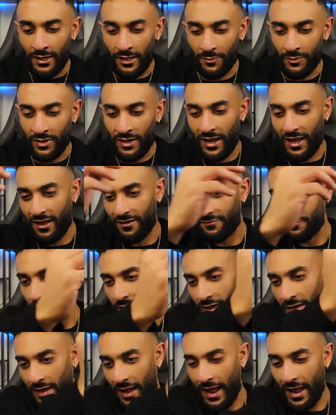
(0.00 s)
and I'm going to have
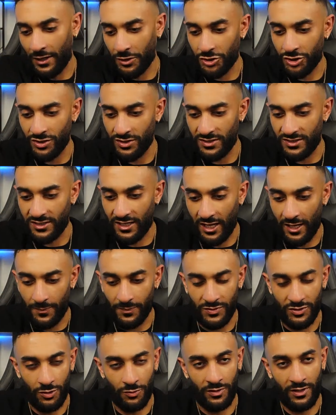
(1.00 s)
my action
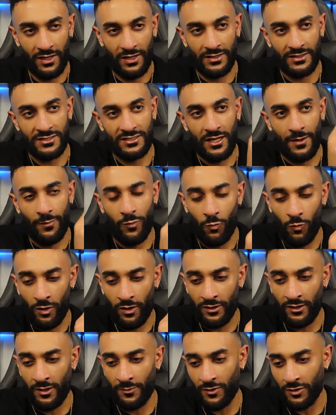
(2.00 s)
steps. Okay, step
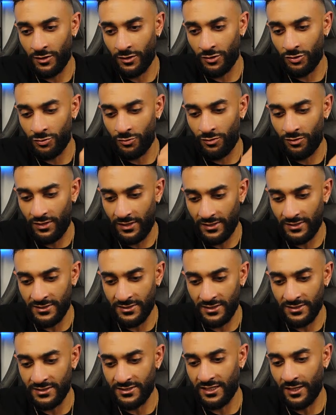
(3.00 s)
1, I'm going to do
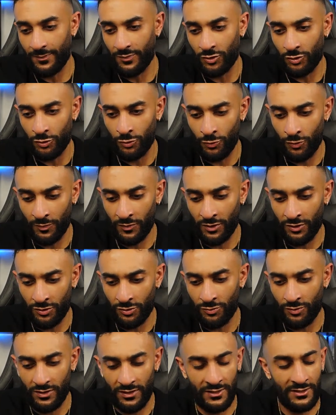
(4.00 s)
this, and step 2, I'm going to
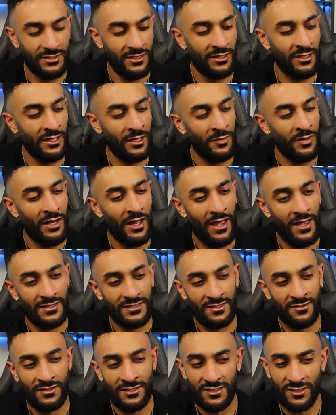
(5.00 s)
do this, and then I'm going to
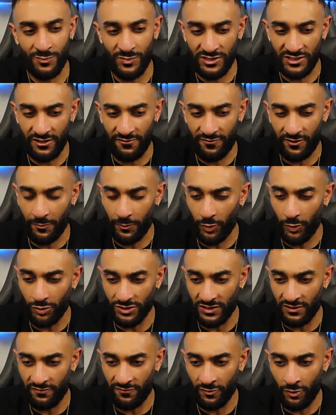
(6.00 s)
ask this specific
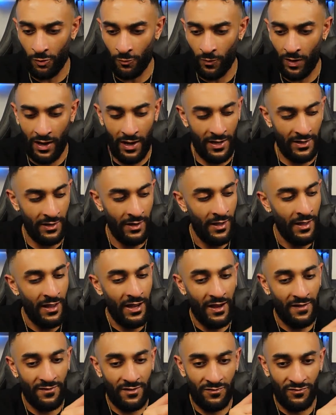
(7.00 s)
person for a ride,
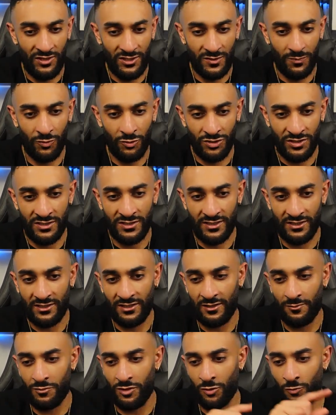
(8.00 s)
and then this person's going
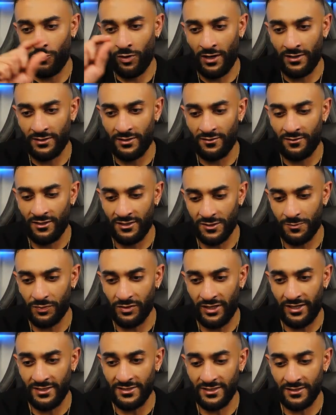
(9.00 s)
to give me a ride to this
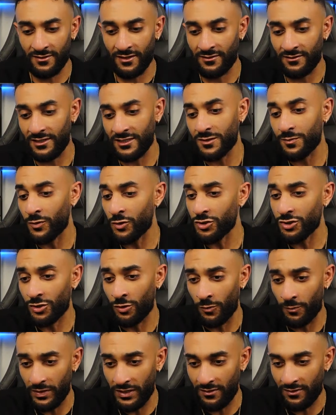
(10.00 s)
place, and then this person
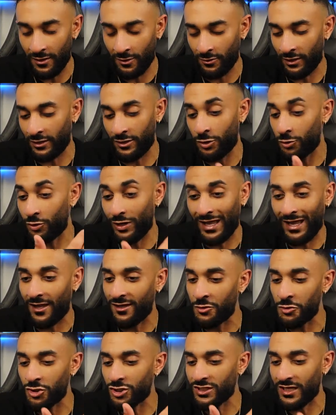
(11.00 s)
will be there. Like, you
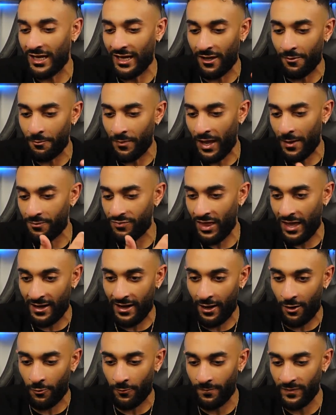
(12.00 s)
just can't map that
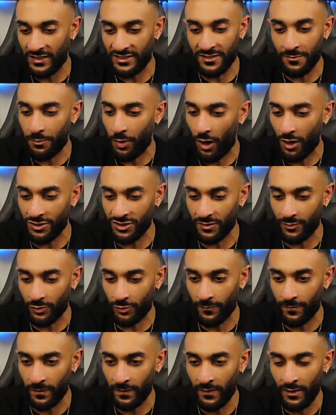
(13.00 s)
out. It's impossible.